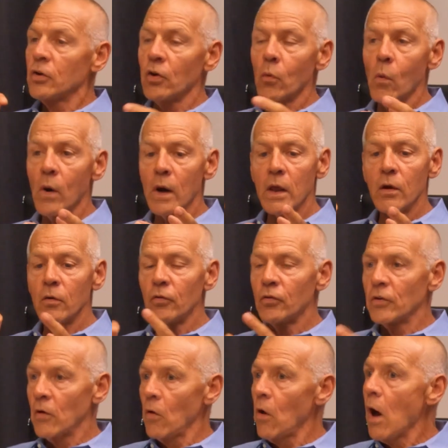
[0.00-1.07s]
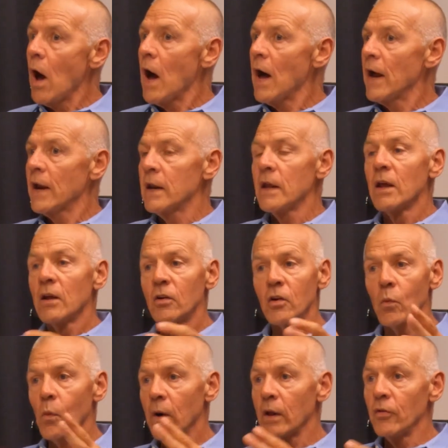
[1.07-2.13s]
Do you want to use Claude? Do
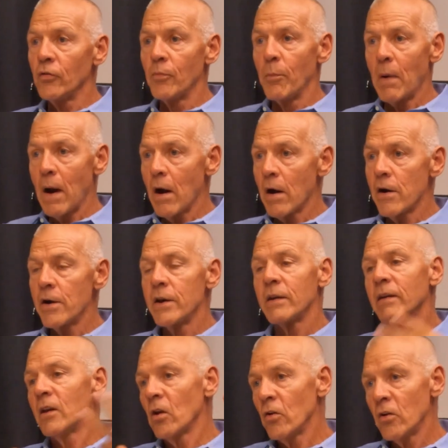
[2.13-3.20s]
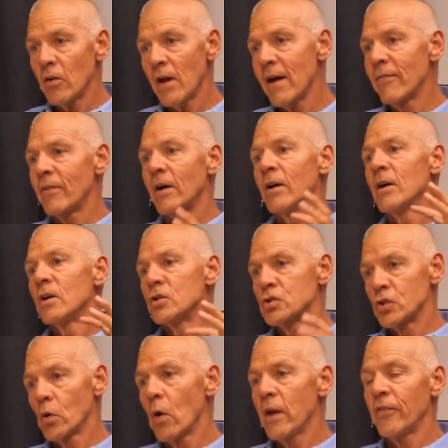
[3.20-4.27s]
you want to use Bard? You have a
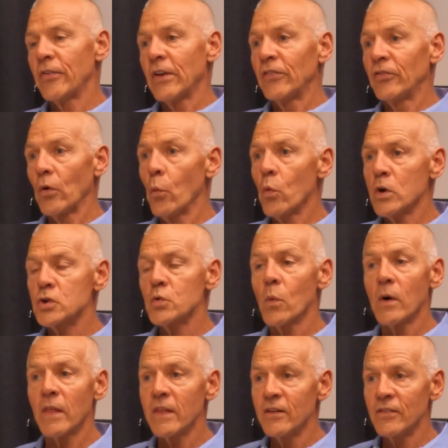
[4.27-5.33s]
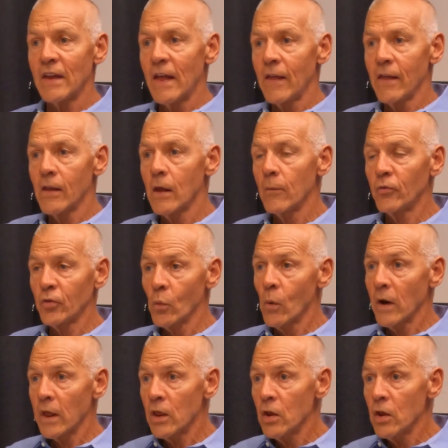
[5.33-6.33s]
choice as to which one of these LLMs you want